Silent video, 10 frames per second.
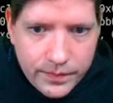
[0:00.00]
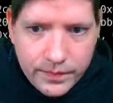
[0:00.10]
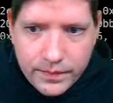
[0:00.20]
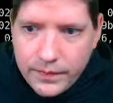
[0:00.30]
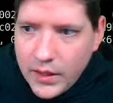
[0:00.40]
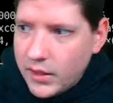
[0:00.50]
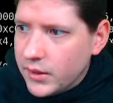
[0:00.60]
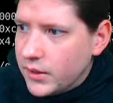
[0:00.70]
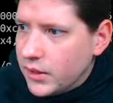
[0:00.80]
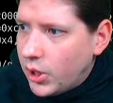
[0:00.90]

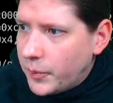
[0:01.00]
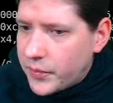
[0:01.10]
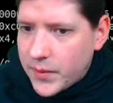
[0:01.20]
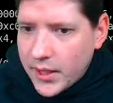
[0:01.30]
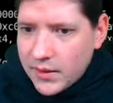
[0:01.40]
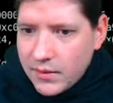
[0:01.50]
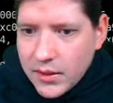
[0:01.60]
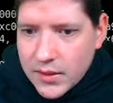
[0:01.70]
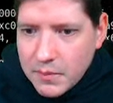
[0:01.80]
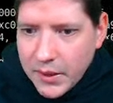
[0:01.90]
Yeah, hope that
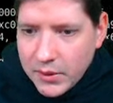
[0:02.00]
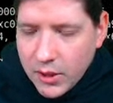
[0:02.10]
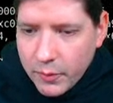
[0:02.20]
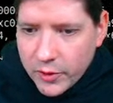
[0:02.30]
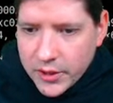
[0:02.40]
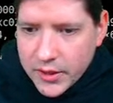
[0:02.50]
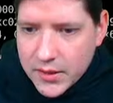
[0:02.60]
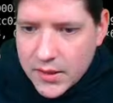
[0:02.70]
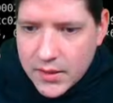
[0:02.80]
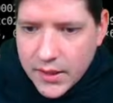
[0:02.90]
is hopefully
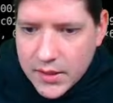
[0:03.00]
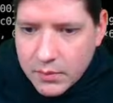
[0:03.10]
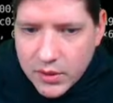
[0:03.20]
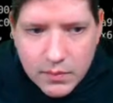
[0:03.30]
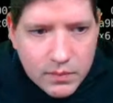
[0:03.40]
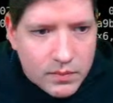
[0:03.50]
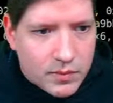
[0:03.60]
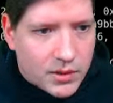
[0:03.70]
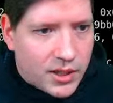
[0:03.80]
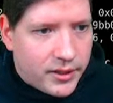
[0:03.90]
that's a bit
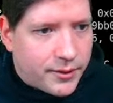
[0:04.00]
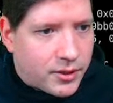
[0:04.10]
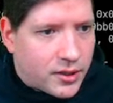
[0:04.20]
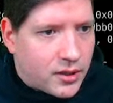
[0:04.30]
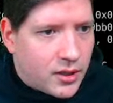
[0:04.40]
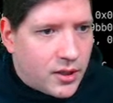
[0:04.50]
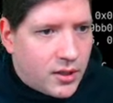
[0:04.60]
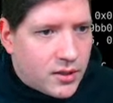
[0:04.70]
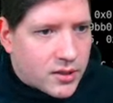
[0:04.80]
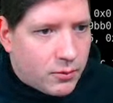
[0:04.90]
clearer.
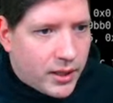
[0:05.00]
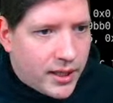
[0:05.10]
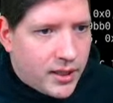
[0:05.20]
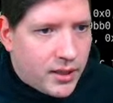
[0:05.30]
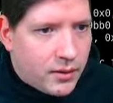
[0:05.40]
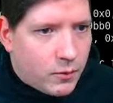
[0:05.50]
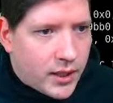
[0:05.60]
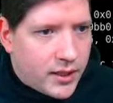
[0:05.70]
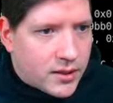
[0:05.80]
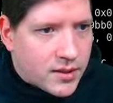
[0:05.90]
So why
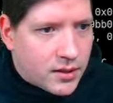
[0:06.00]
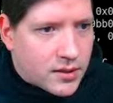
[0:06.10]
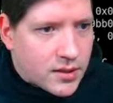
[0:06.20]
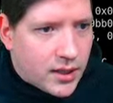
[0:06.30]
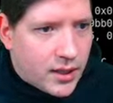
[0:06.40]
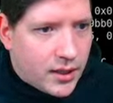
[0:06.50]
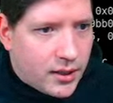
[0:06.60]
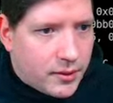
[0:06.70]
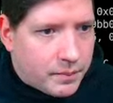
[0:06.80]
is this an